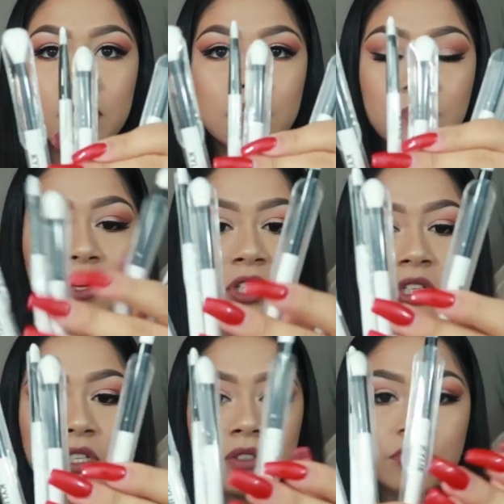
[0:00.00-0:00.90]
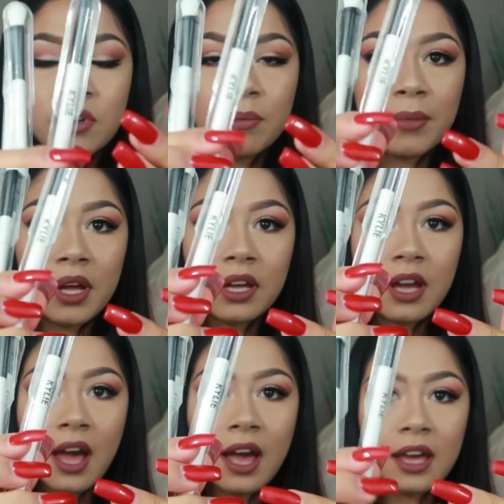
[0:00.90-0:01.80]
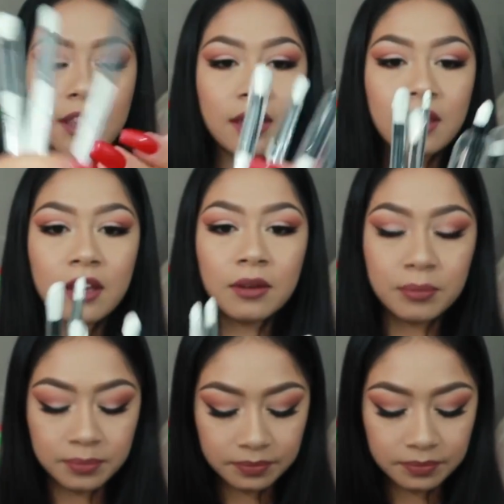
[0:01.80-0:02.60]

these brushes from Kylie.